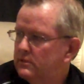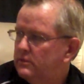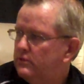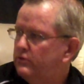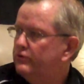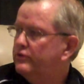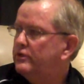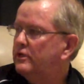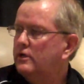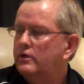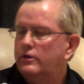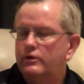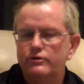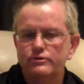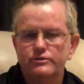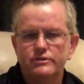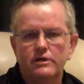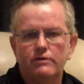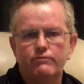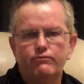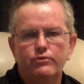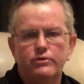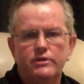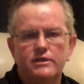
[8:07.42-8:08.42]
You're thinking to
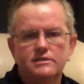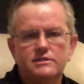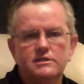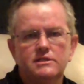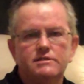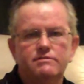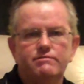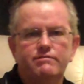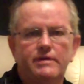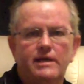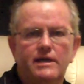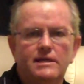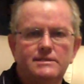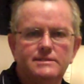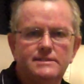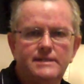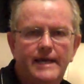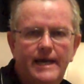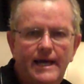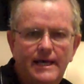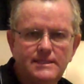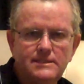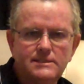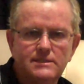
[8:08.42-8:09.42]
yourself, well, this is
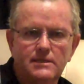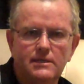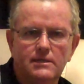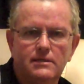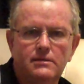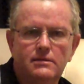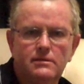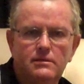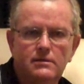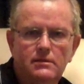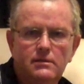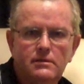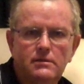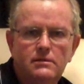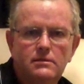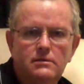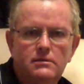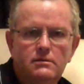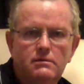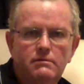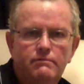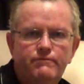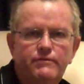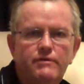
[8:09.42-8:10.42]
fantastic.
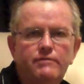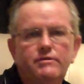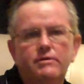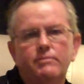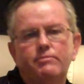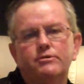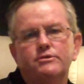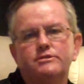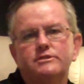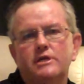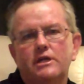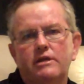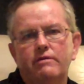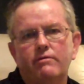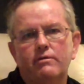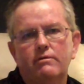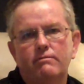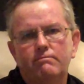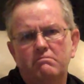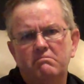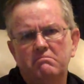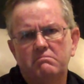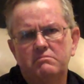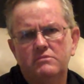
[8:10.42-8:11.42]
50% of a
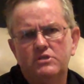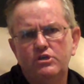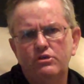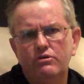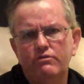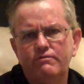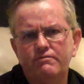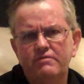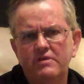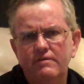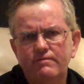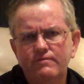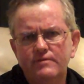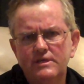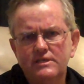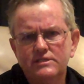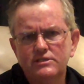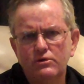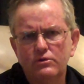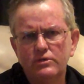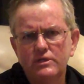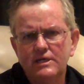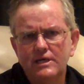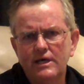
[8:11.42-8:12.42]
250 is
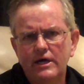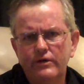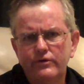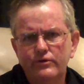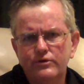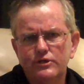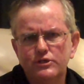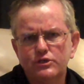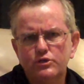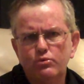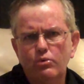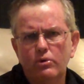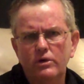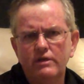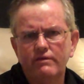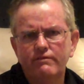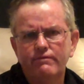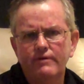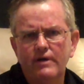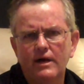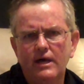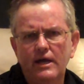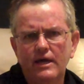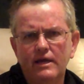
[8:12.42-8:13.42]
only
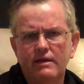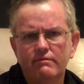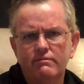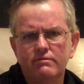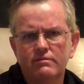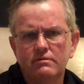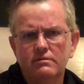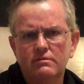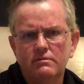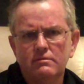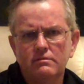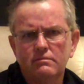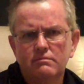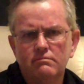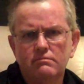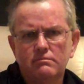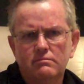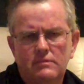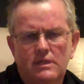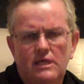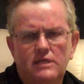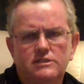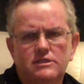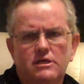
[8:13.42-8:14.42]
125.
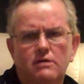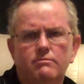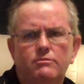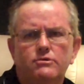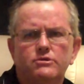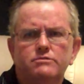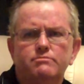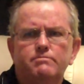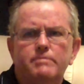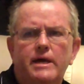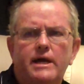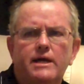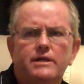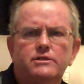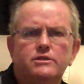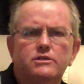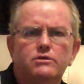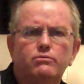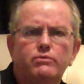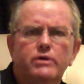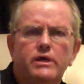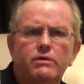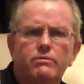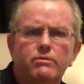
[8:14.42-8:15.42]
That's almost back to
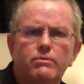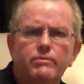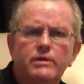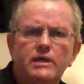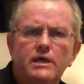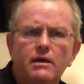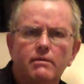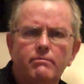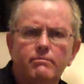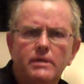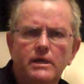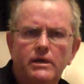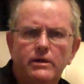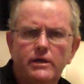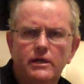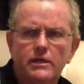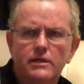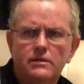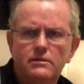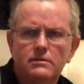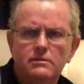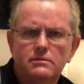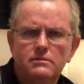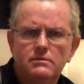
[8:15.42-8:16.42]
the weight when we got
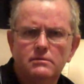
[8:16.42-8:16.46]
married.